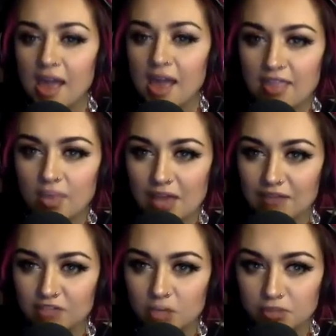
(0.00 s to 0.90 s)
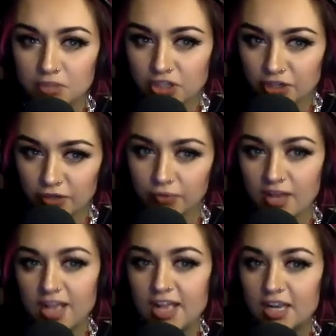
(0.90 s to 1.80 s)
And then we have number two,
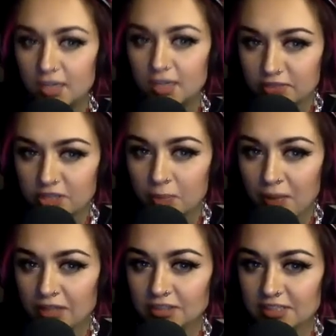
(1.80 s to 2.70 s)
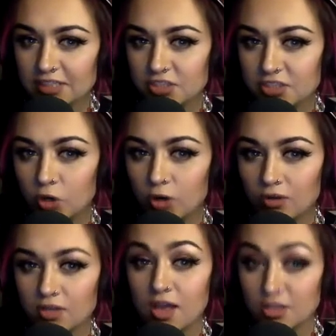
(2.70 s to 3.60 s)
Lewis Capaldi
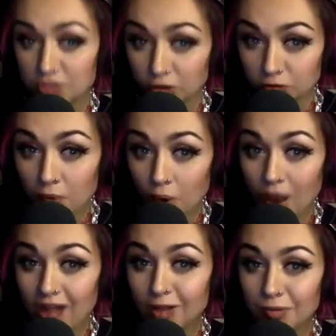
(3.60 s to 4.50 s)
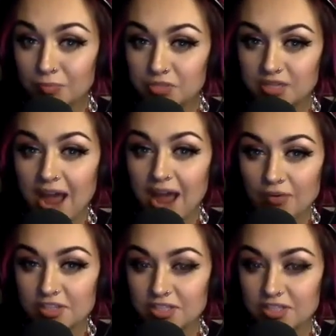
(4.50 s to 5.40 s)
sold more albums than
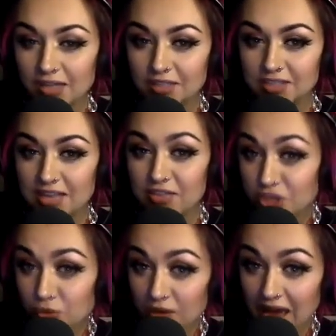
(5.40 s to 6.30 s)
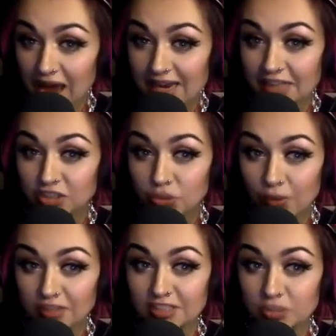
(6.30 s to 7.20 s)
Harry Styles in the UK in
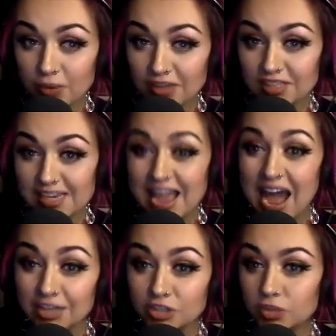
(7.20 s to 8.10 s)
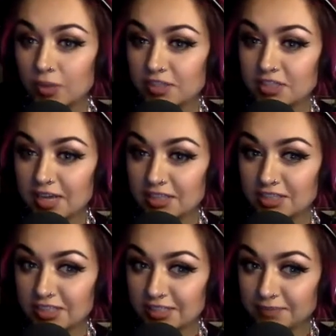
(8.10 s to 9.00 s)
2020 and
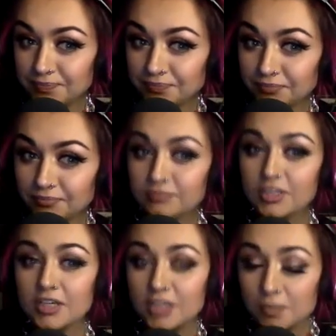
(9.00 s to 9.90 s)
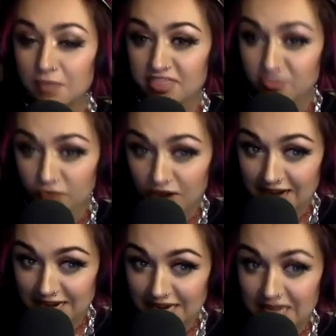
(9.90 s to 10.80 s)
2019. Number
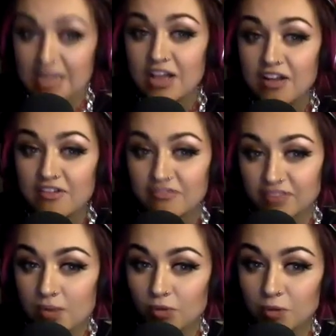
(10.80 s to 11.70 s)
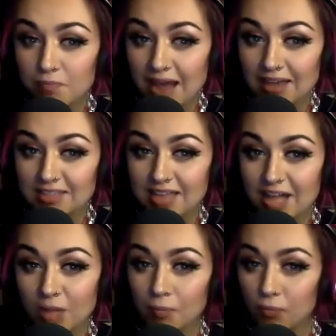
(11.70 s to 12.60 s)
three, Fleetwood Mac's album